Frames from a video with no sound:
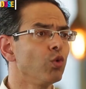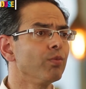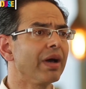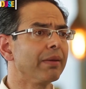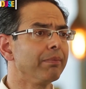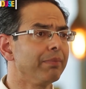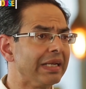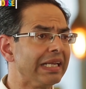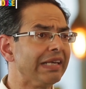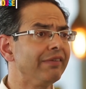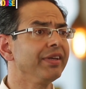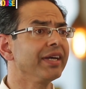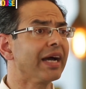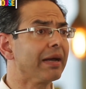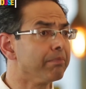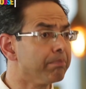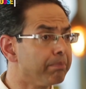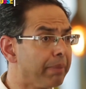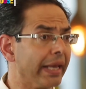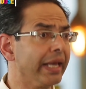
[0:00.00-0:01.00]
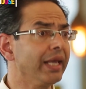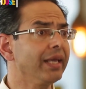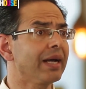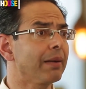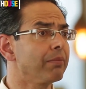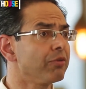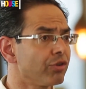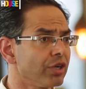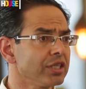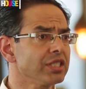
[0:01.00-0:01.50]
whom I'm believing, I'm paying,
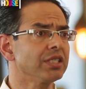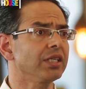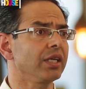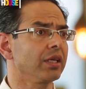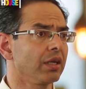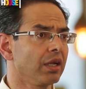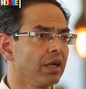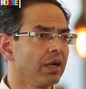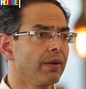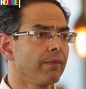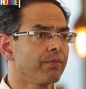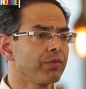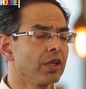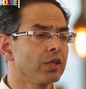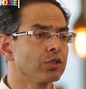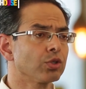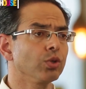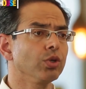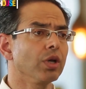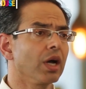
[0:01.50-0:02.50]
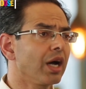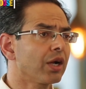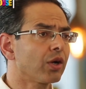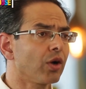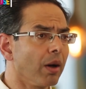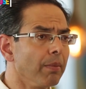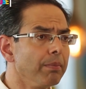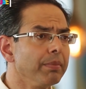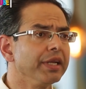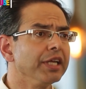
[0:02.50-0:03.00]
I'm trusting. So a
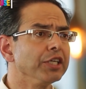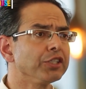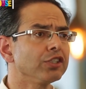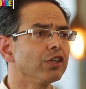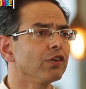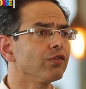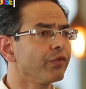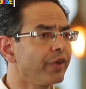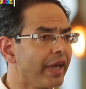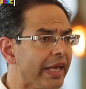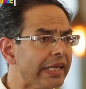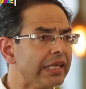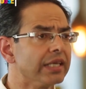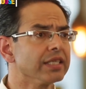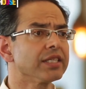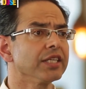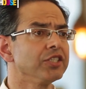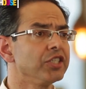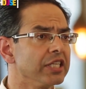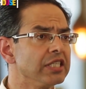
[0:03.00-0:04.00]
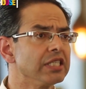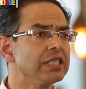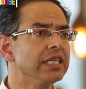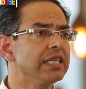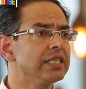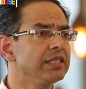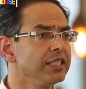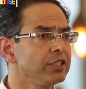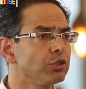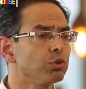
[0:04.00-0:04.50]
combination of various
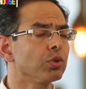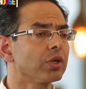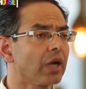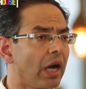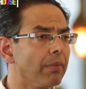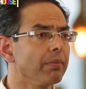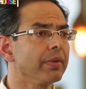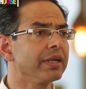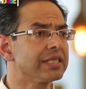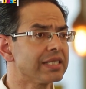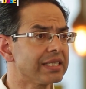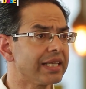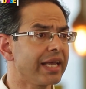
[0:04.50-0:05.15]
agencies needs to come and